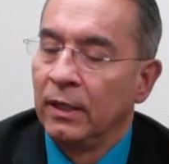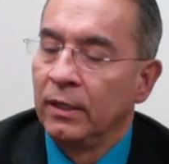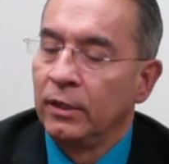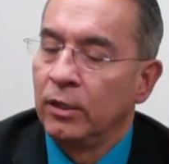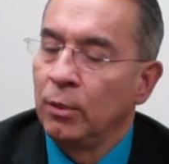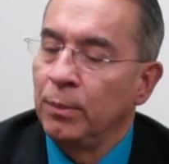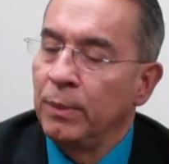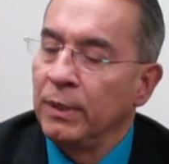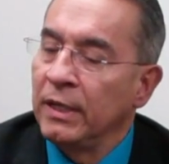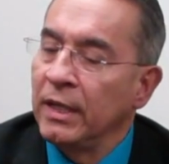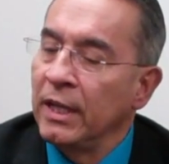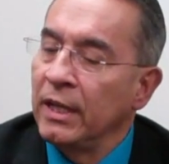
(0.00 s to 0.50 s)

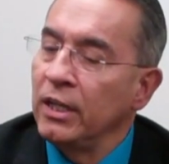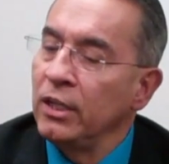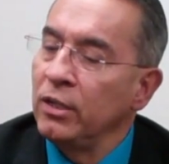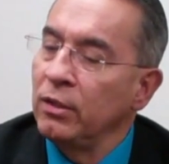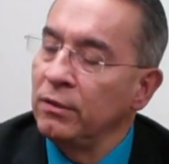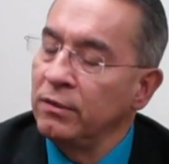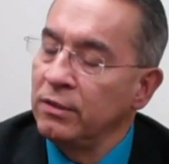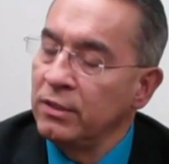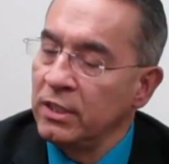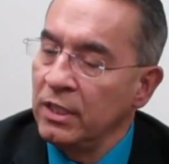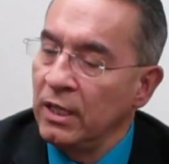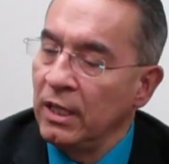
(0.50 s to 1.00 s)
They're beginning
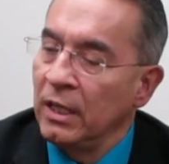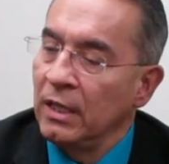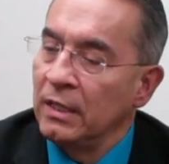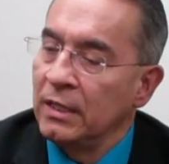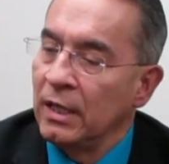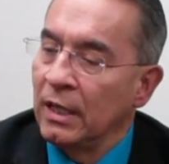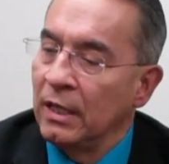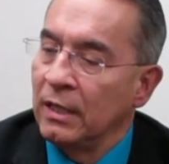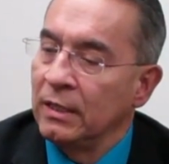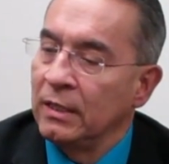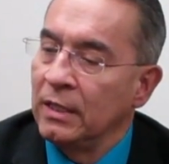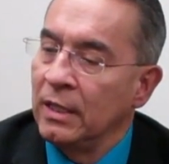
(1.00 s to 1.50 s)
to see
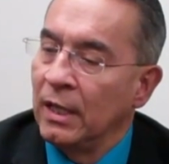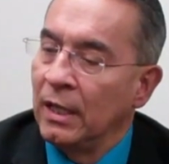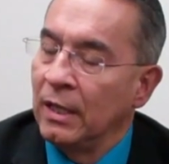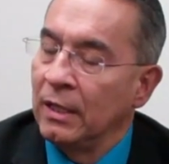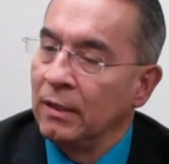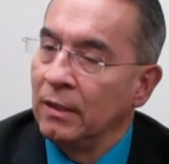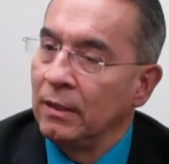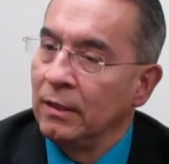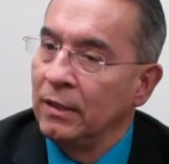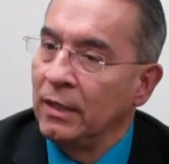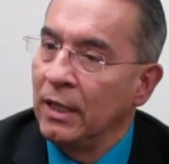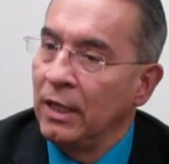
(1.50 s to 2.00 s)
that
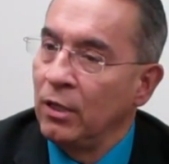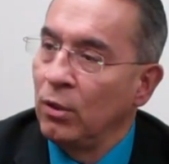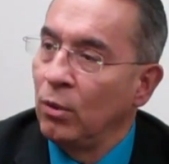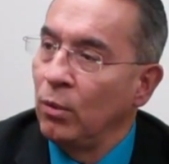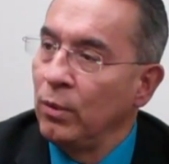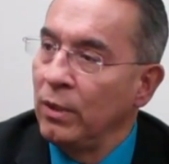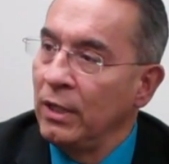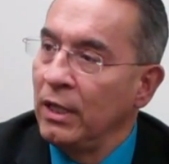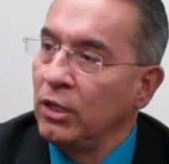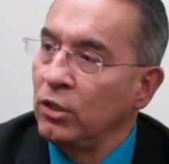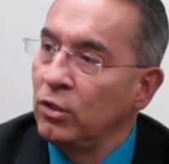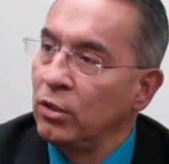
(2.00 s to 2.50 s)
they
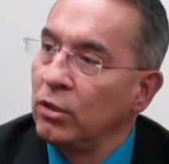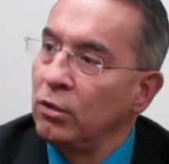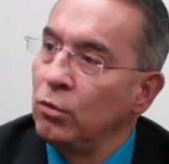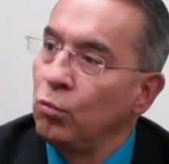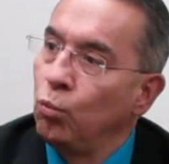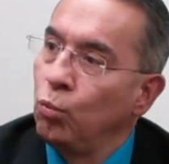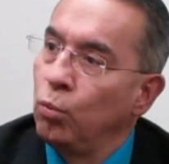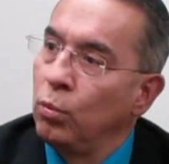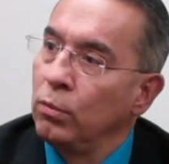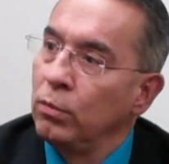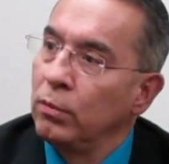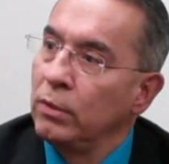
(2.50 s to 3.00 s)
don't need to
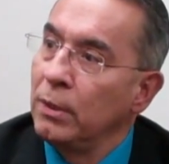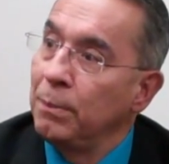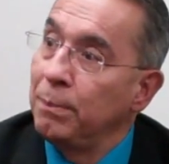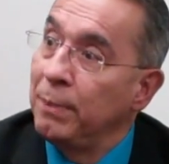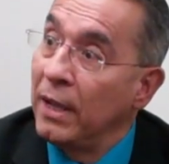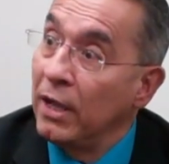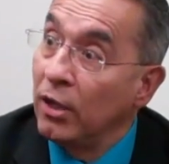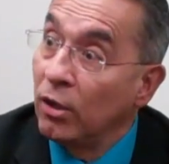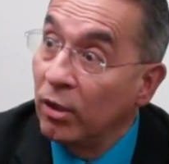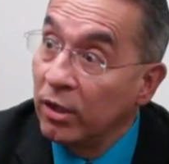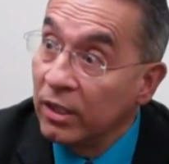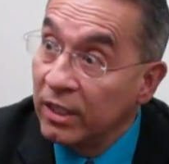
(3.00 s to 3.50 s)

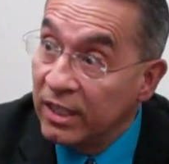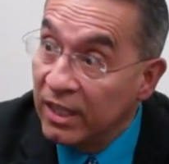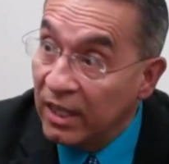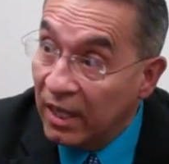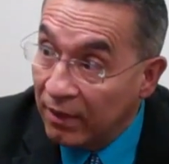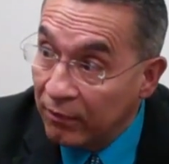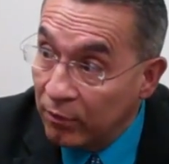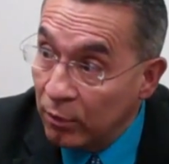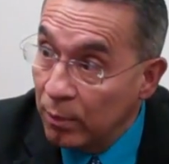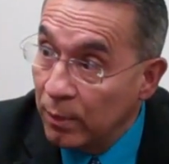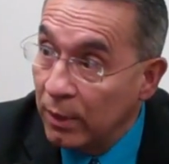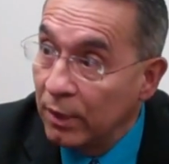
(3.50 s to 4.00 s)
depend on
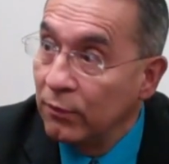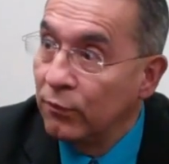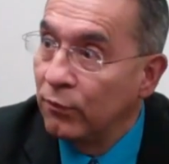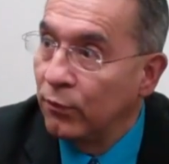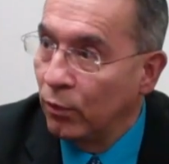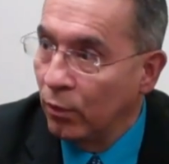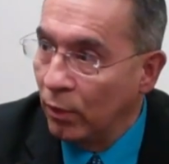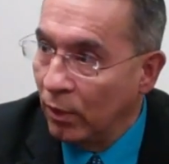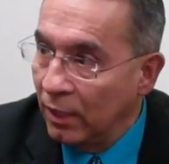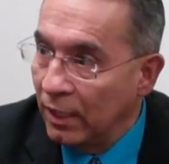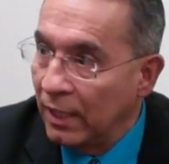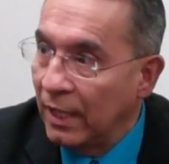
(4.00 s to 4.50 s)
government
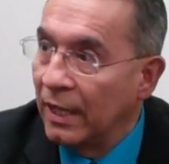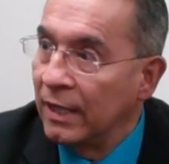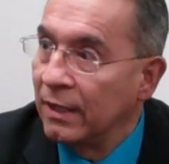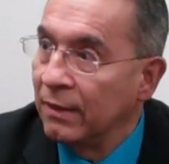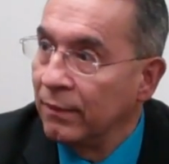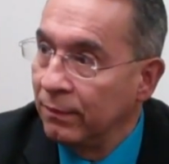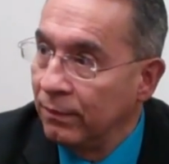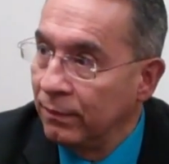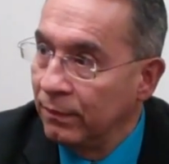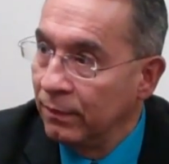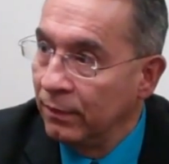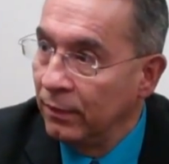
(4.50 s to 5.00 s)
for a lot
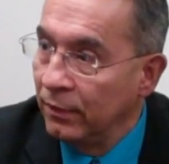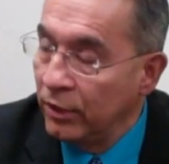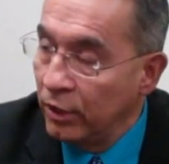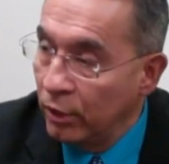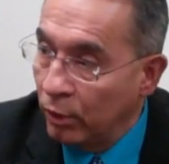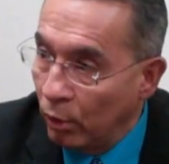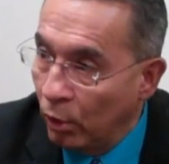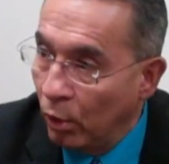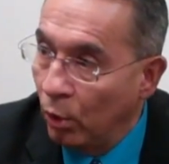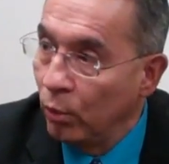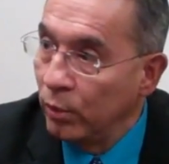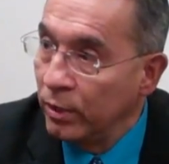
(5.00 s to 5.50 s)
of
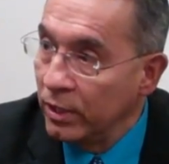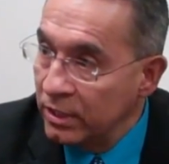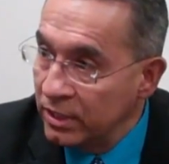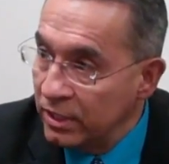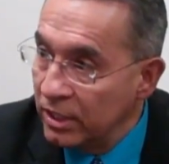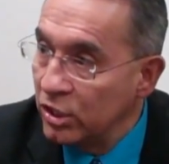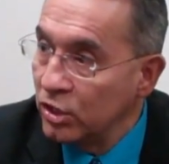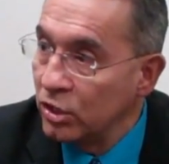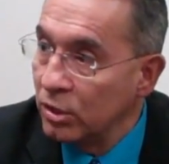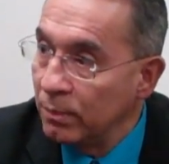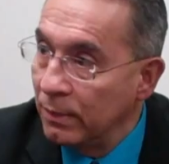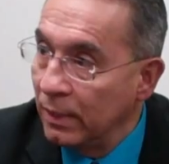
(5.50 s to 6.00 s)
their own
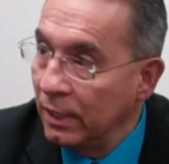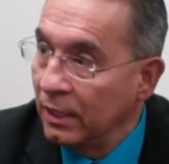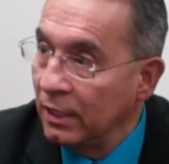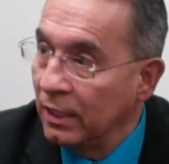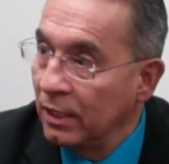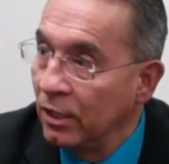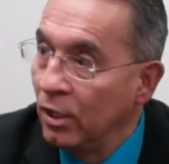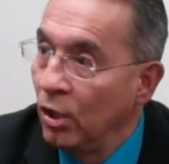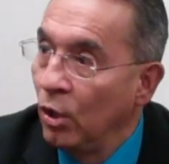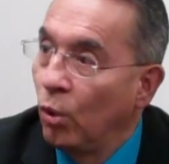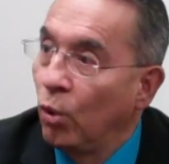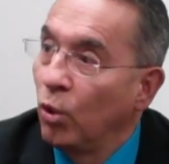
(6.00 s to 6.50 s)
decision
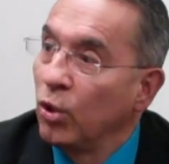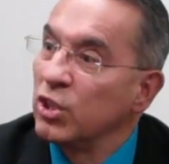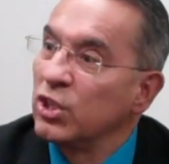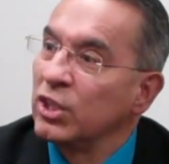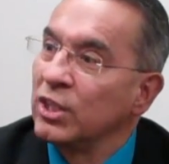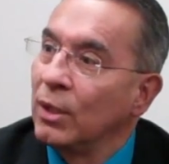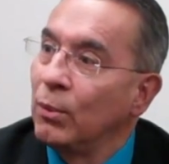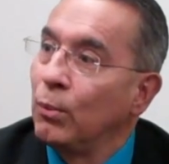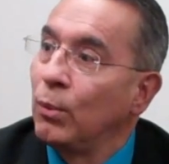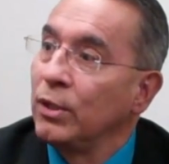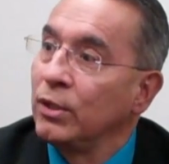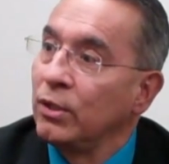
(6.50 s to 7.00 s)
making or
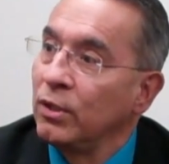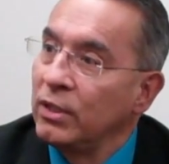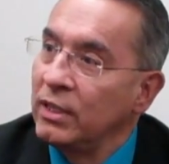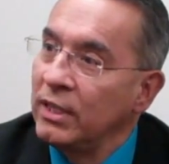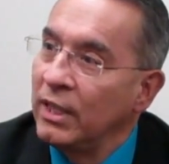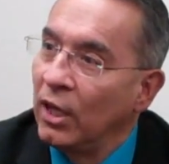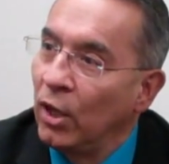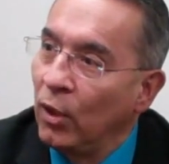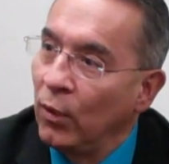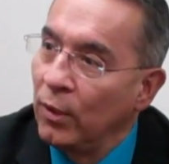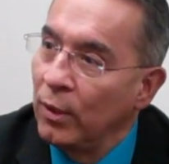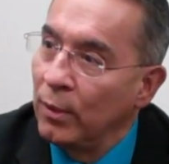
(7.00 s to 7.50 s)
someone to
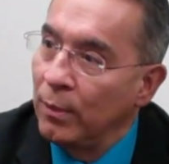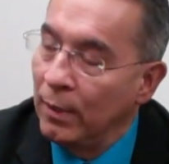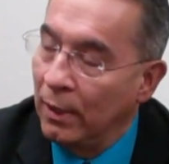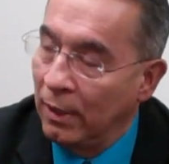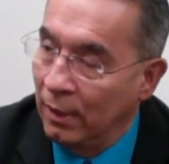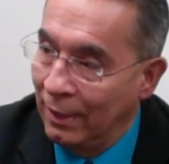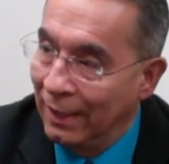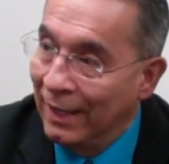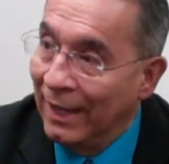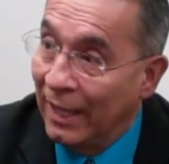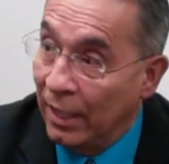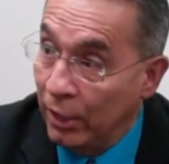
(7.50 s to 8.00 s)
tell them
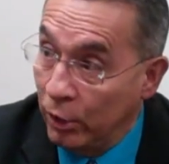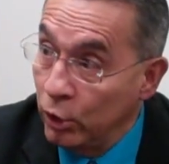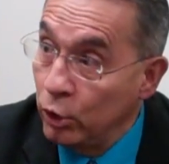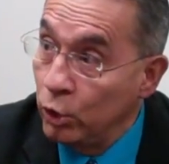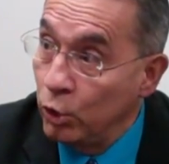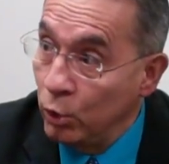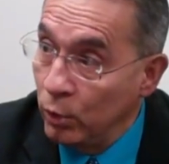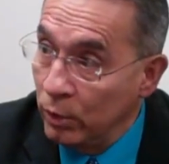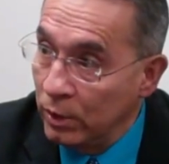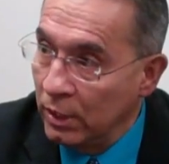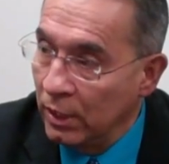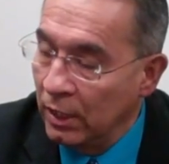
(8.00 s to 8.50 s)
how to
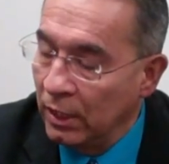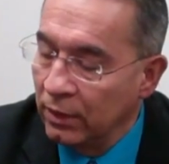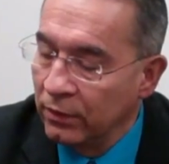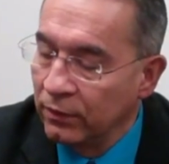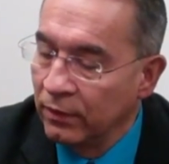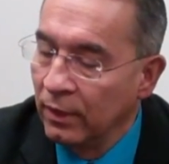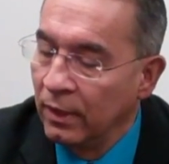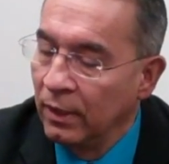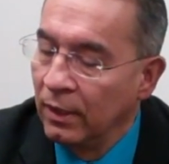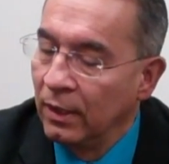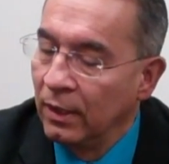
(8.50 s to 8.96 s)
do things.